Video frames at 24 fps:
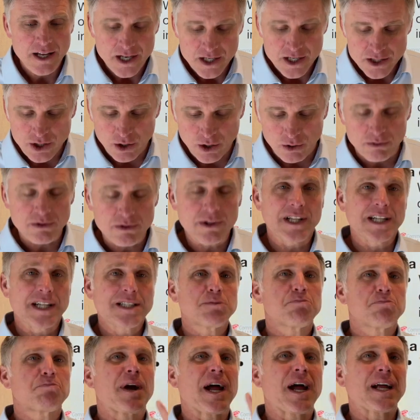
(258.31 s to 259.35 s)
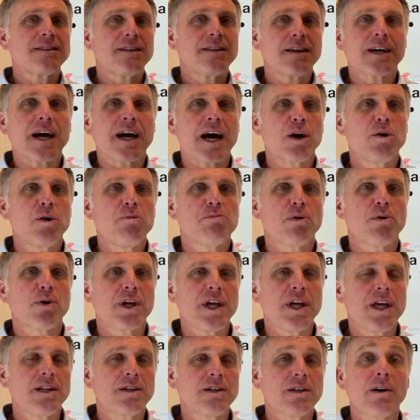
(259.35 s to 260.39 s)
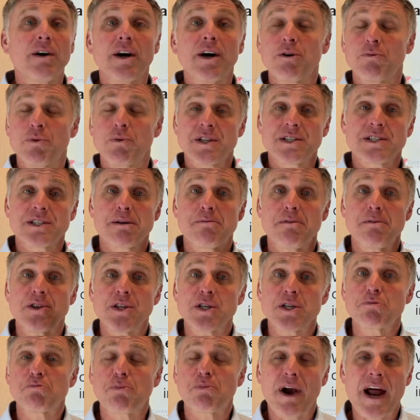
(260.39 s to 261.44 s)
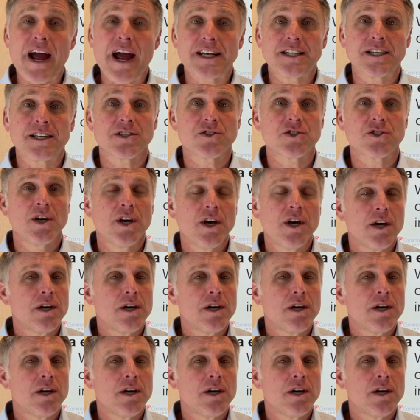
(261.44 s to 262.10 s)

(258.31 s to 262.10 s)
So let's practicar un poquito, and with some of this practice,